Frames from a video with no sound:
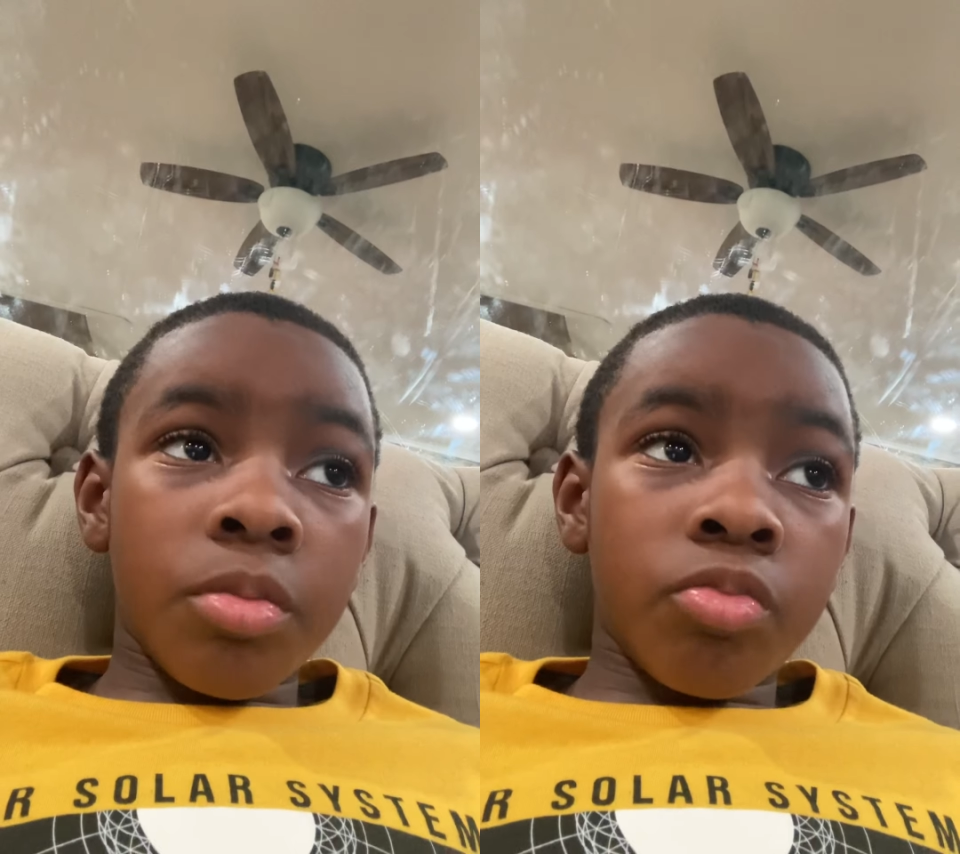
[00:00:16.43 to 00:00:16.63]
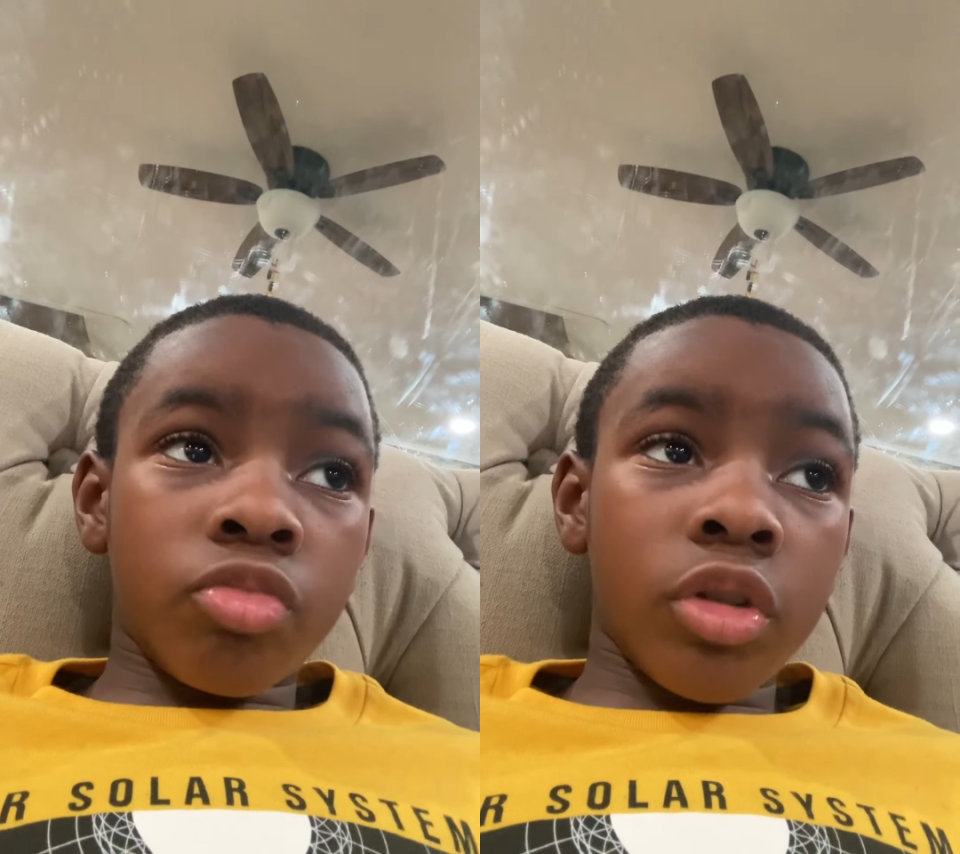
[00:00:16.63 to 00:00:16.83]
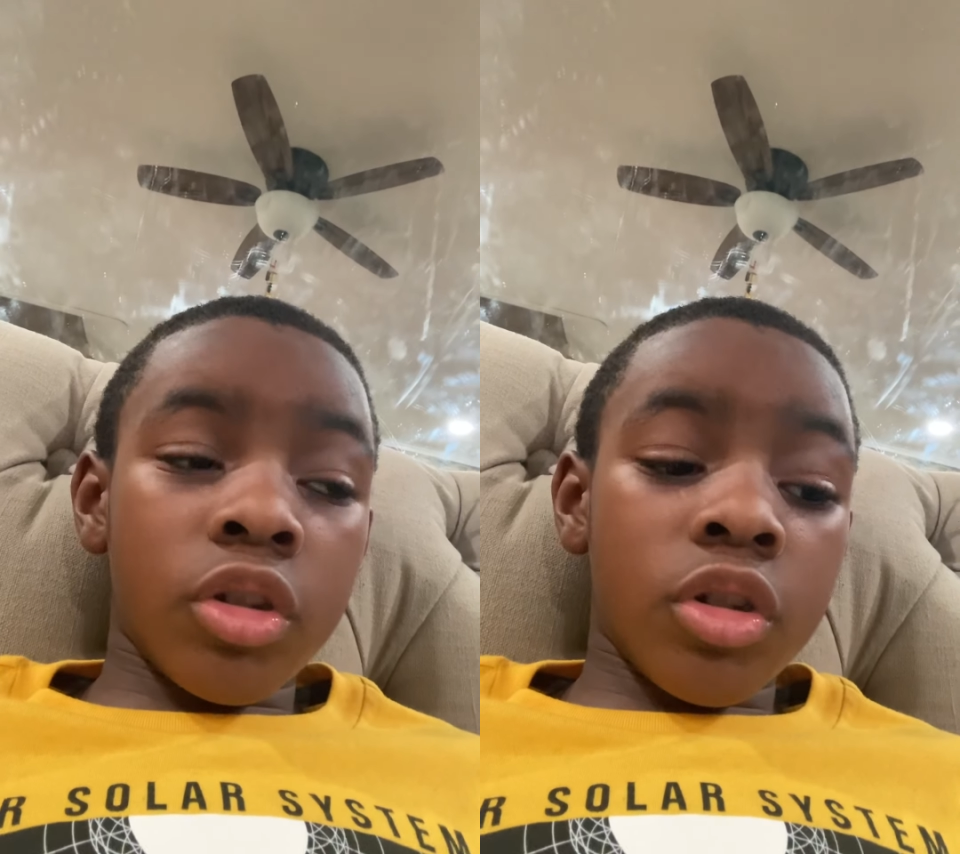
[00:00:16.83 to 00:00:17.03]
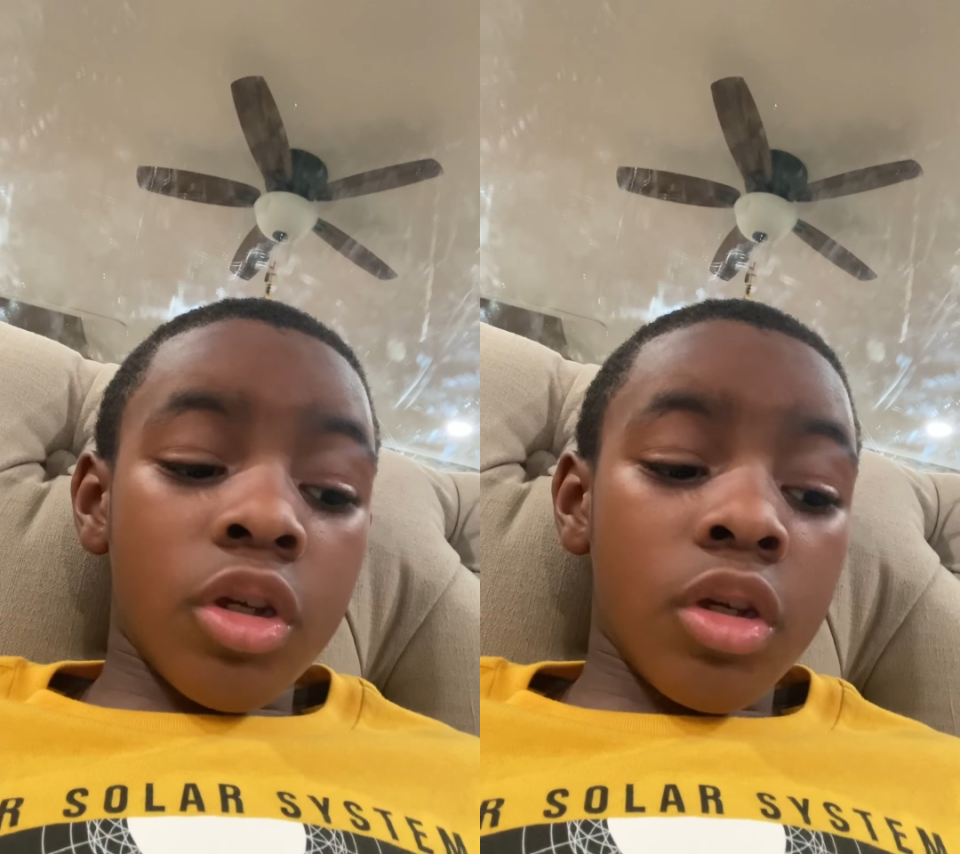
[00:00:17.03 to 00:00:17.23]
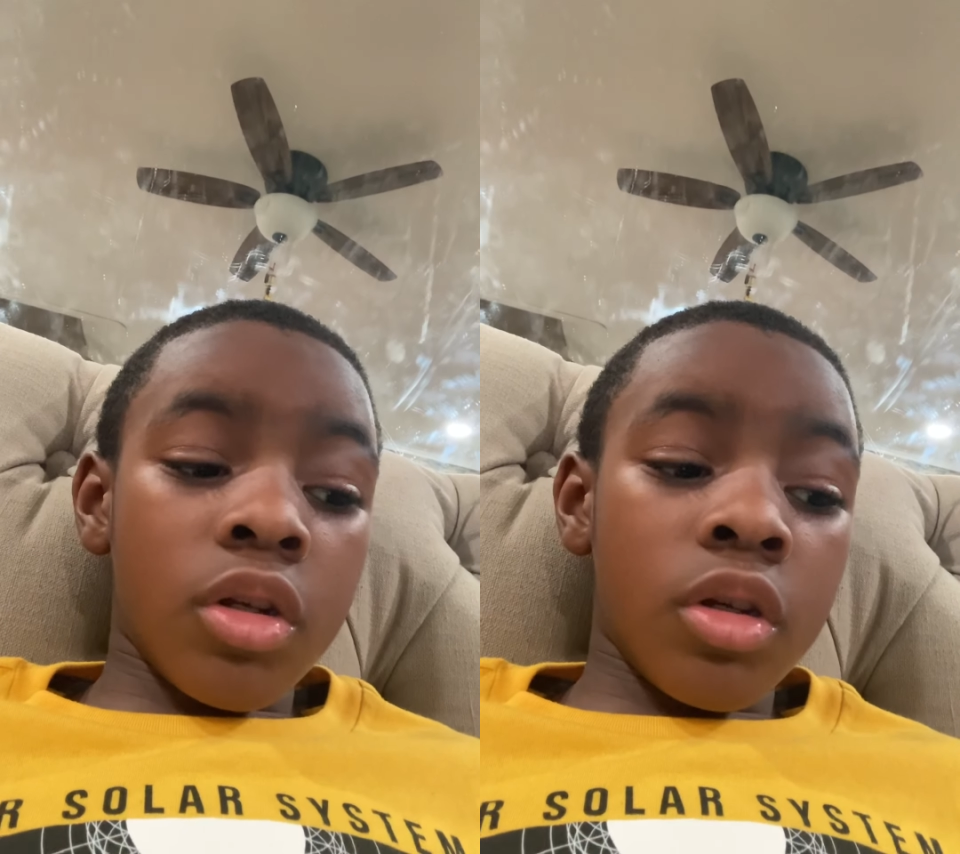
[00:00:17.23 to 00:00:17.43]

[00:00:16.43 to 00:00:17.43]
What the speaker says: Appreciate